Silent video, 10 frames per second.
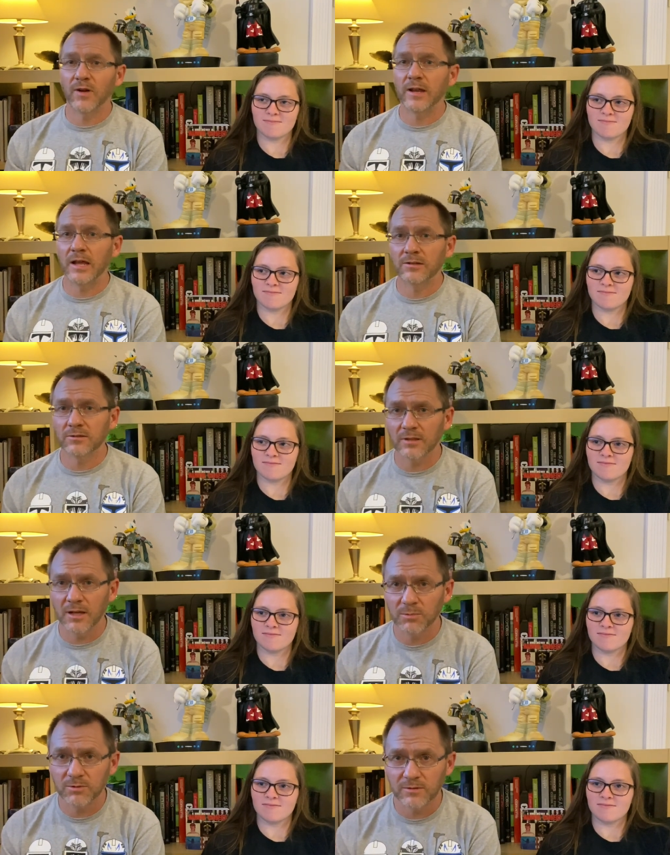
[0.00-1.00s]
Speaker 1: financially
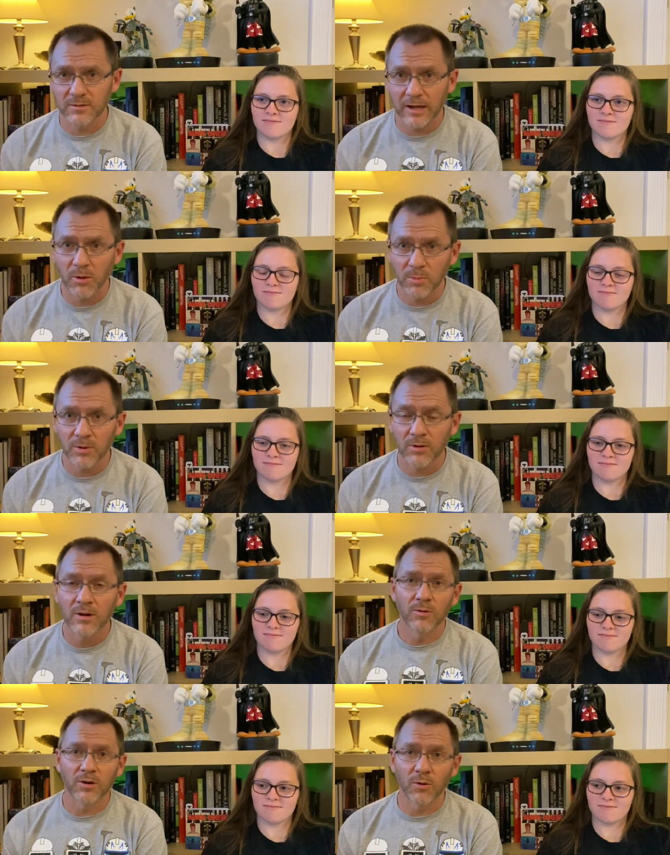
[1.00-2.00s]
able to help her,
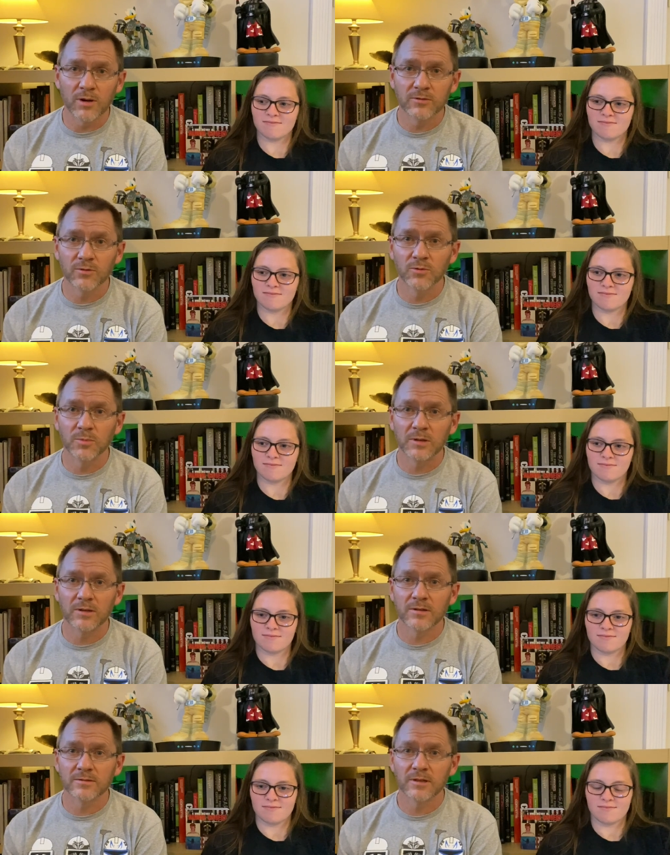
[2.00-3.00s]
we're going to,
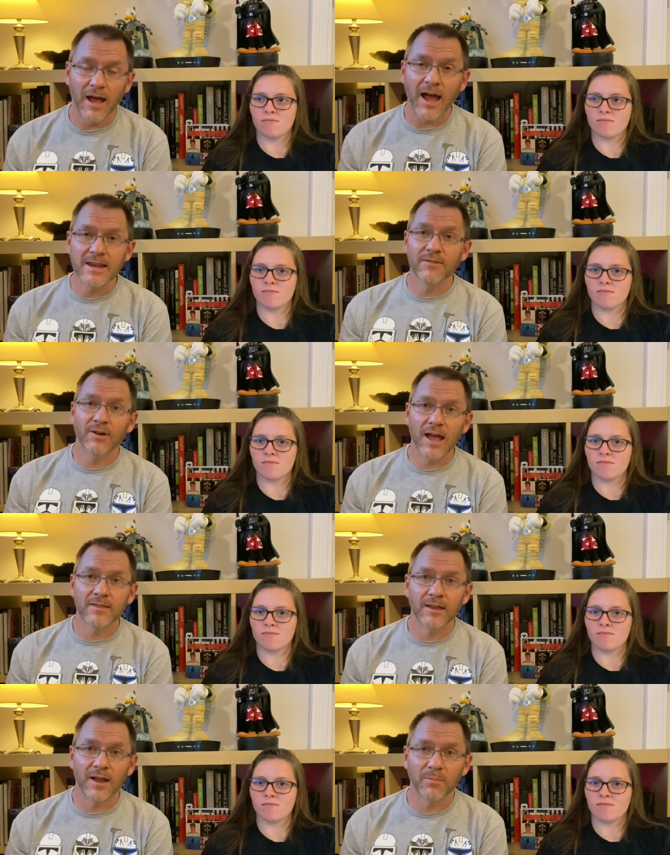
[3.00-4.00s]
because I never had
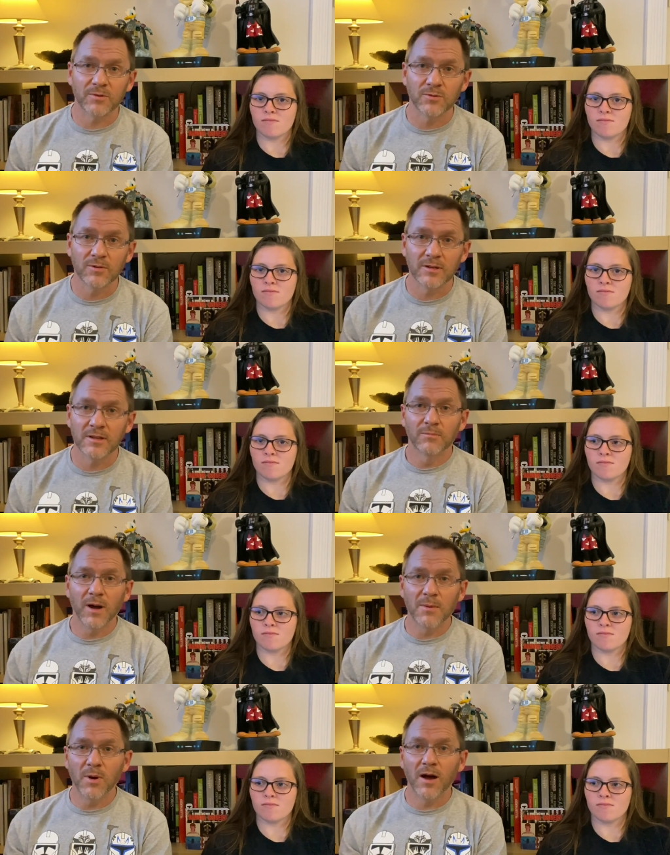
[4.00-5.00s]
that opportunity.
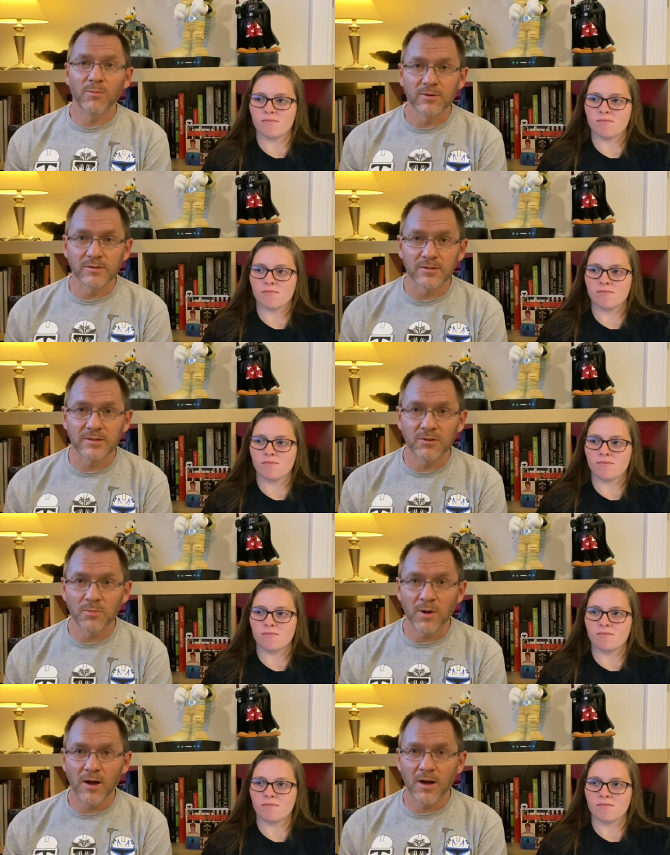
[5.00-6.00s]
My mom was a single
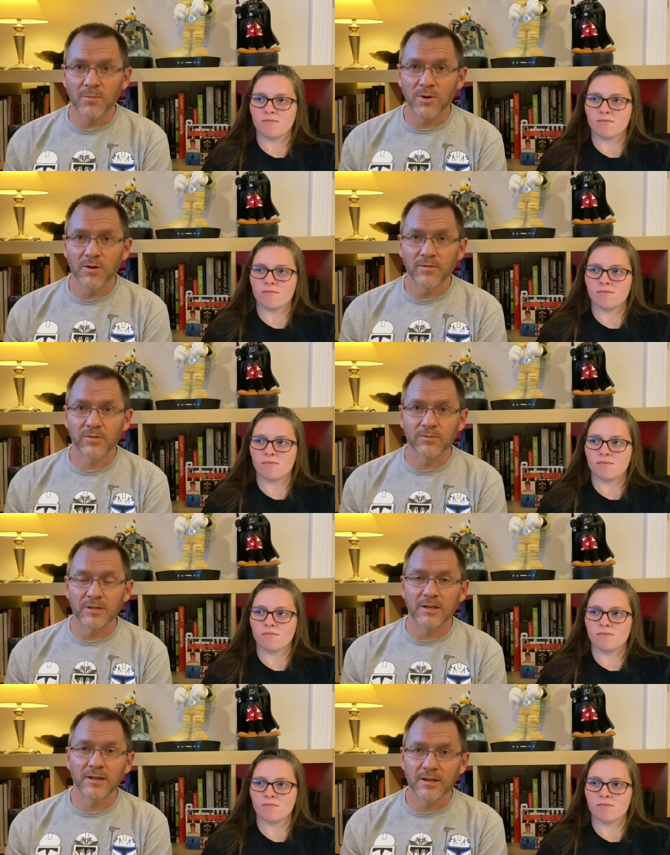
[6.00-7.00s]
mom of three
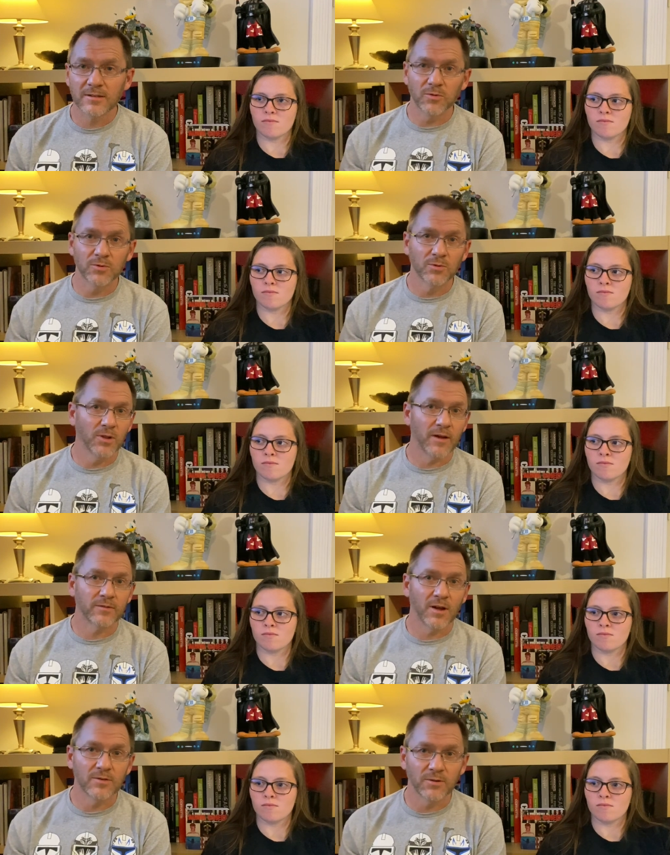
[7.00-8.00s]
kids. You were
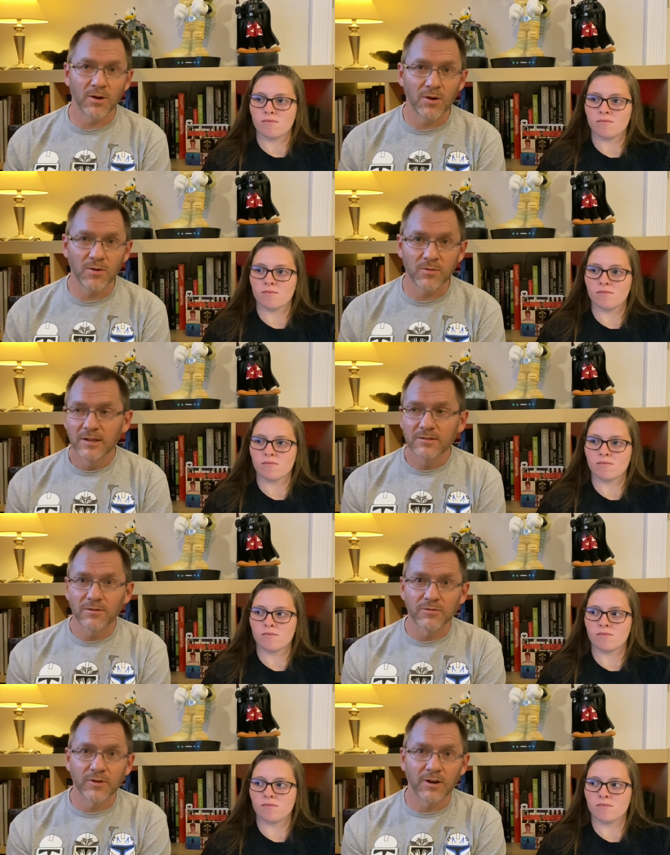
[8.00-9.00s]
left on your own to
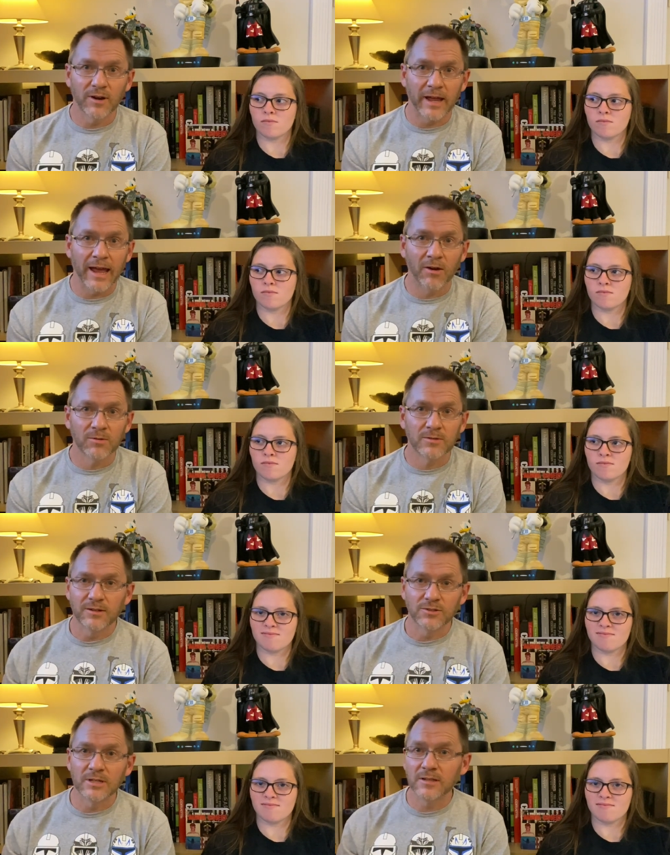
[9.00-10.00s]
figure it out.
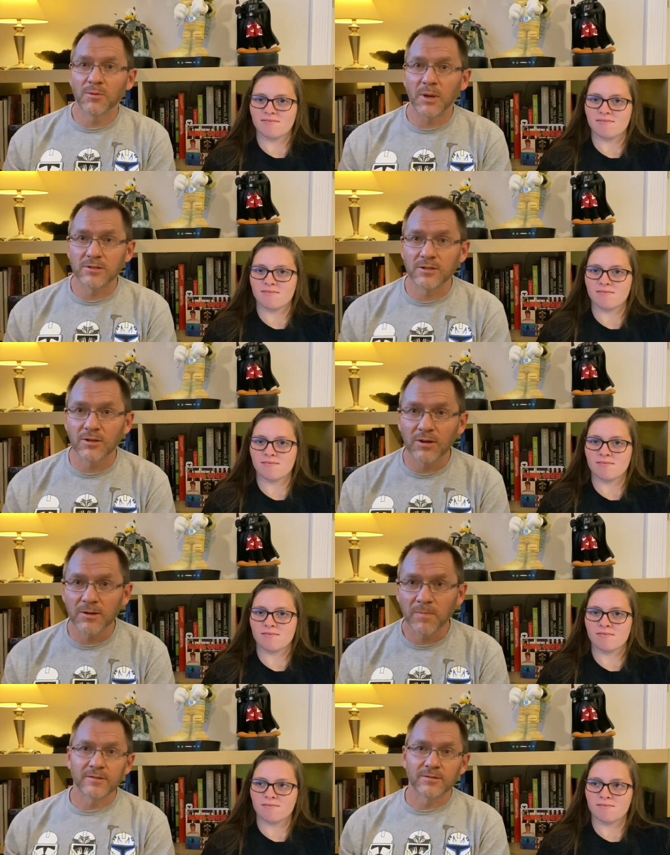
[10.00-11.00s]
She did the best she
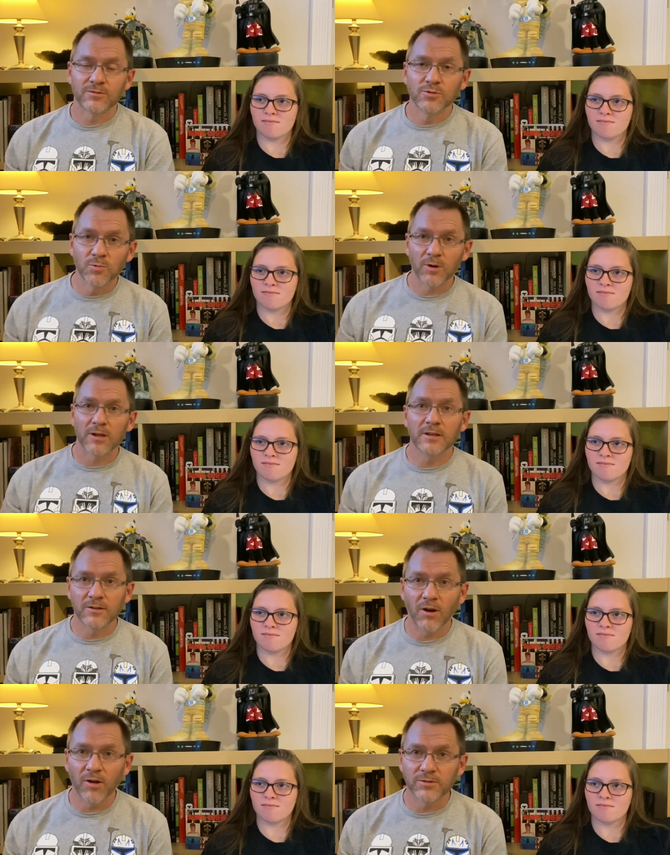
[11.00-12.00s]
could. As two working
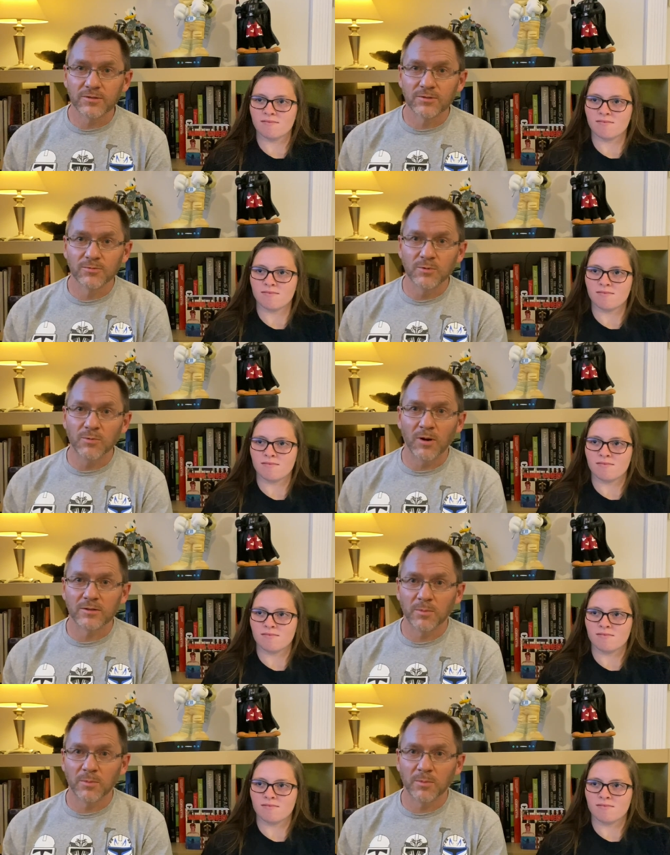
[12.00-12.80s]
adults, we want to